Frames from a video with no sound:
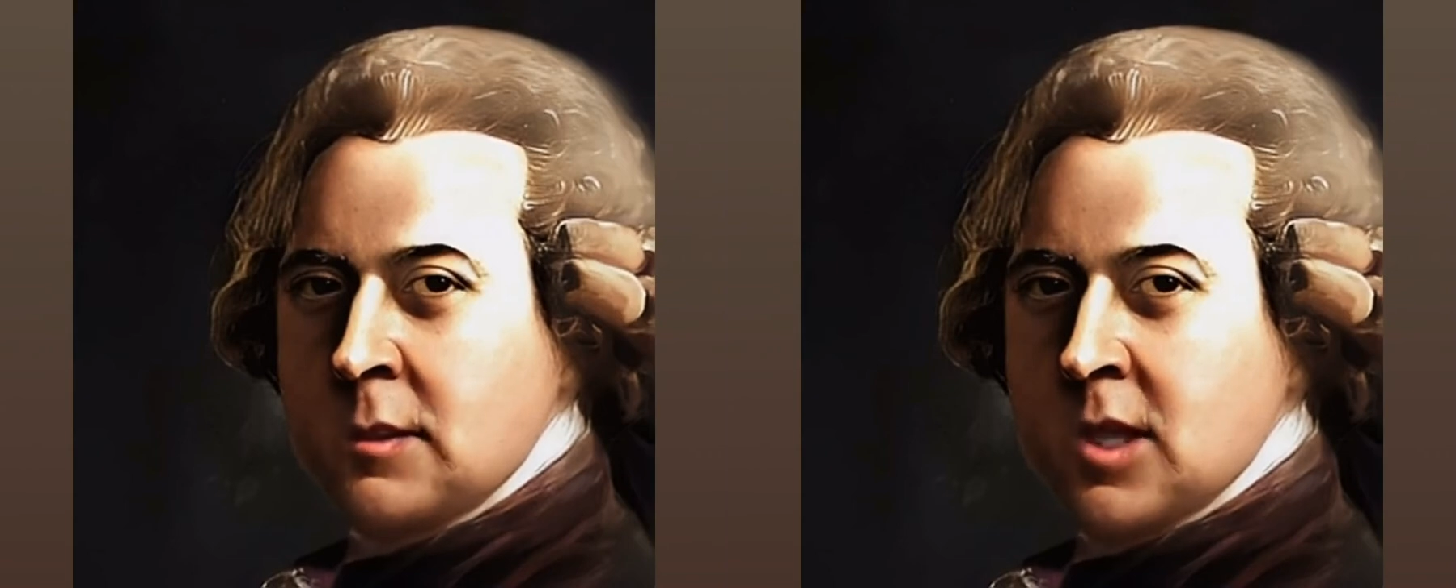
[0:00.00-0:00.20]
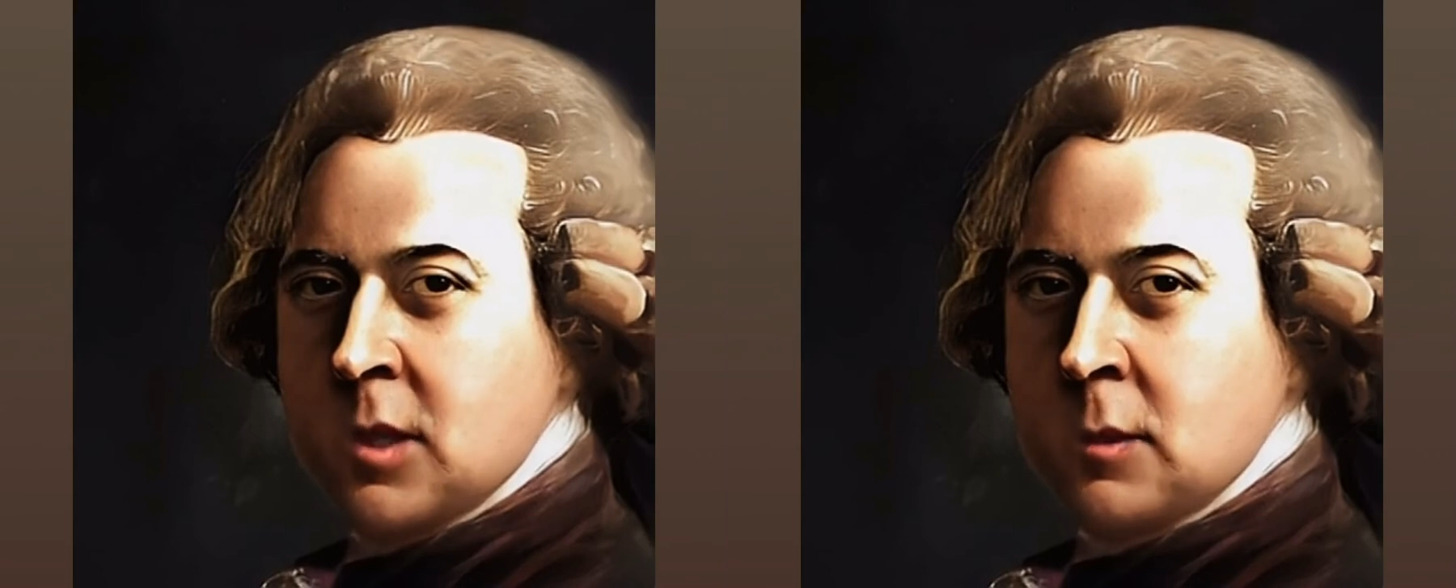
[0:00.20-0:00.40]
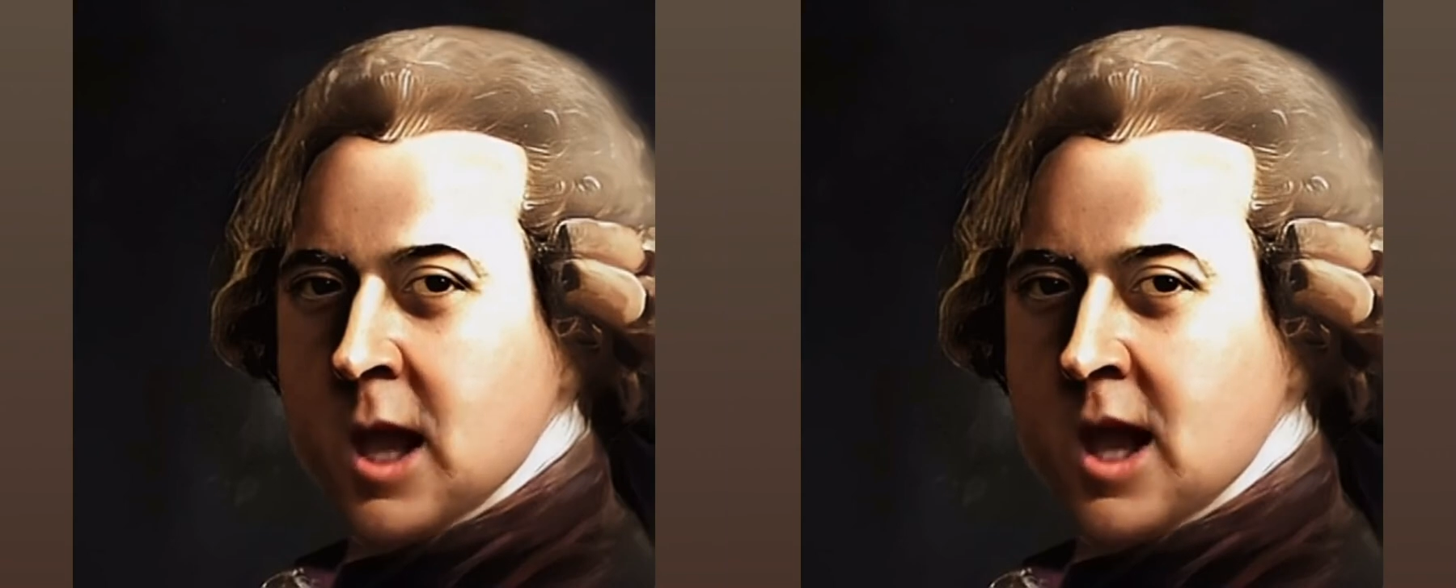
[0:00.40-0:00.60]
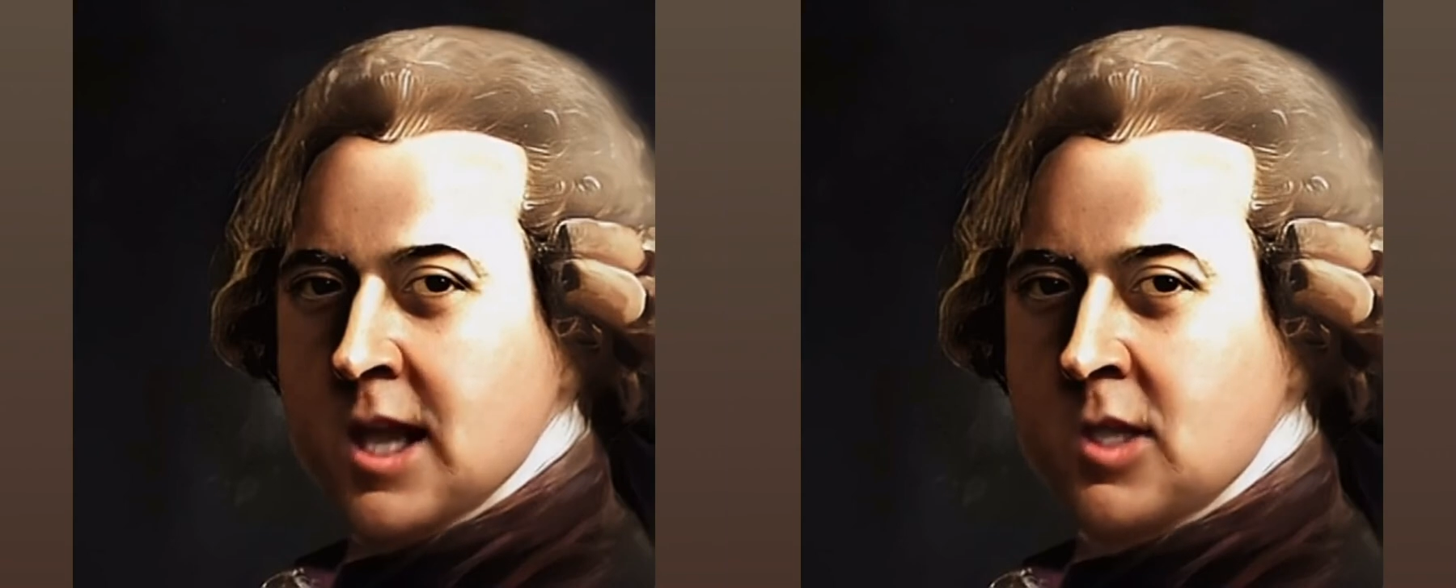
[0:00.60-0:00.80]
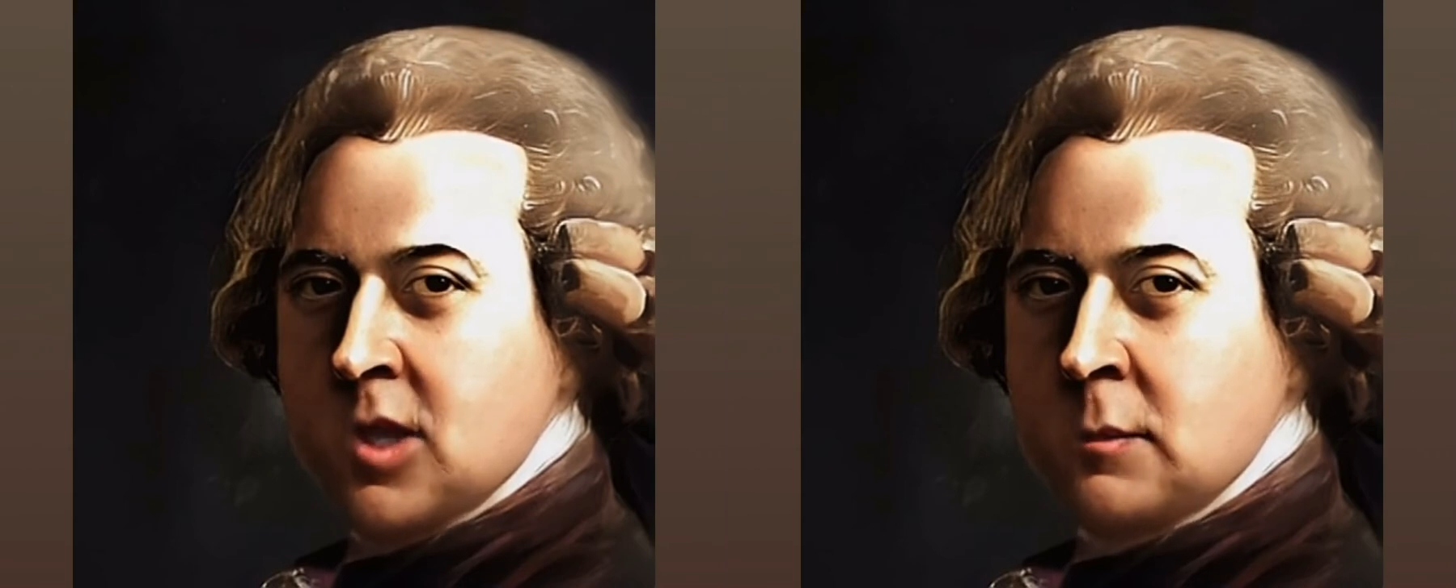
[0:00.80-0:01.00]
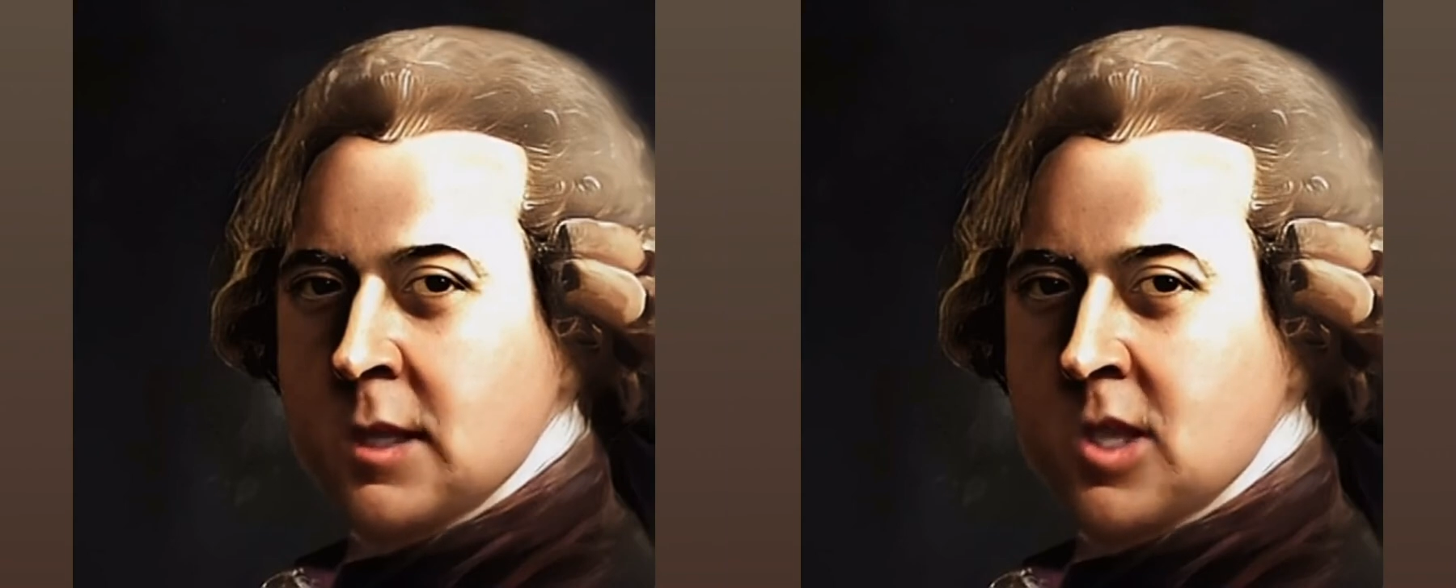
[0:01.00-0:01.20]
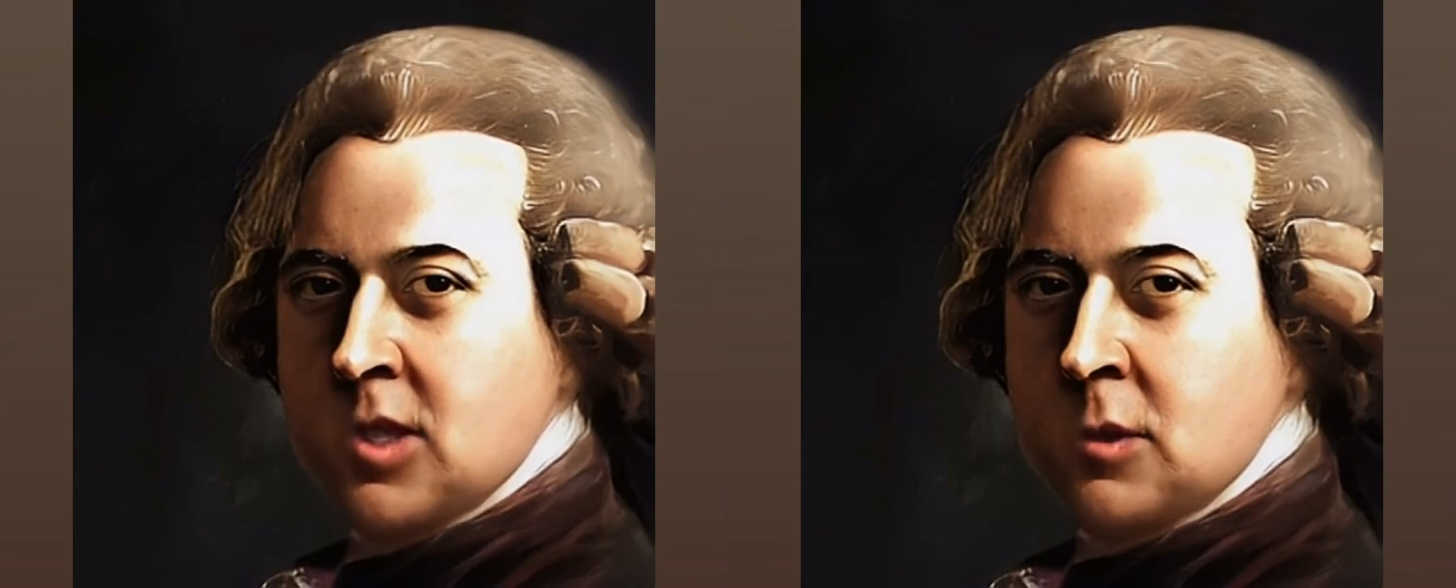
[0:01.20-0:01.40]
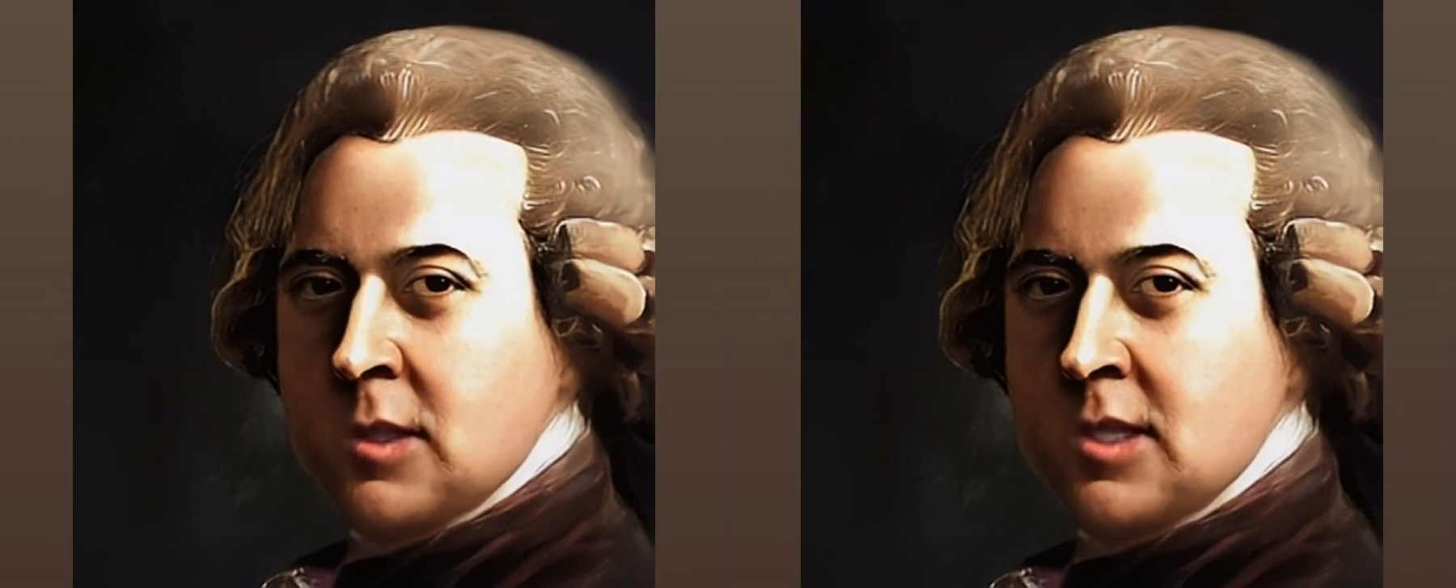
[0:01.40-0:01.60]
the bards or
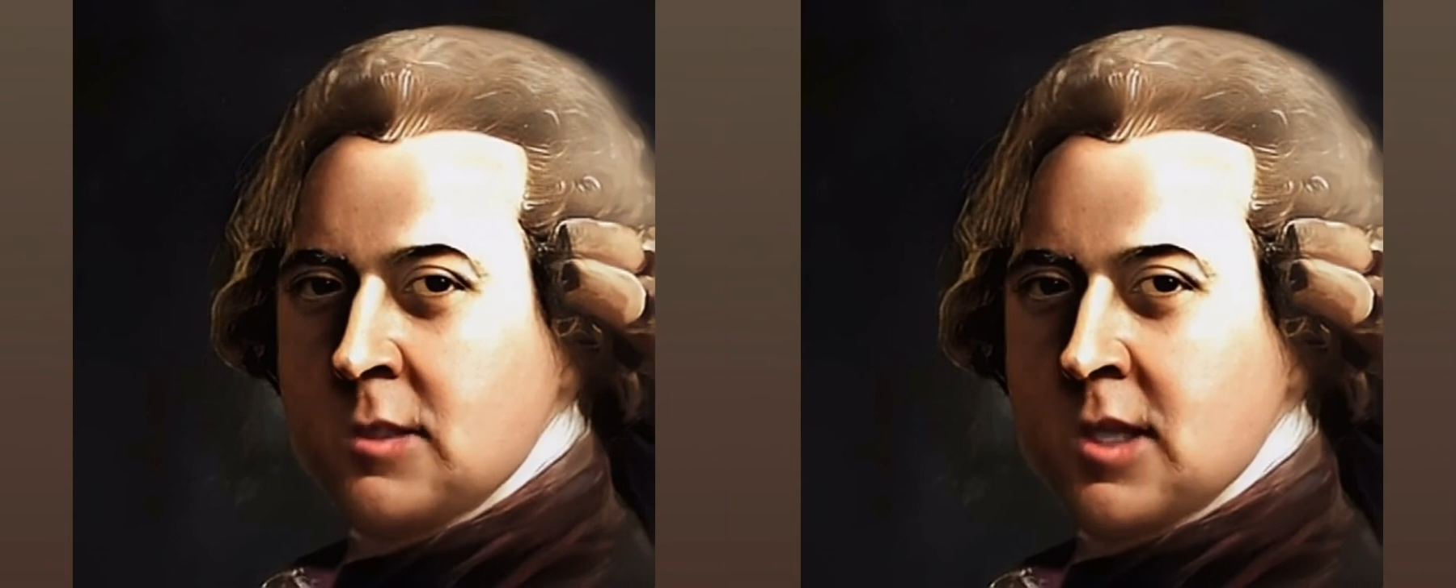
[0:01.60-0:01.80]
minstrels of the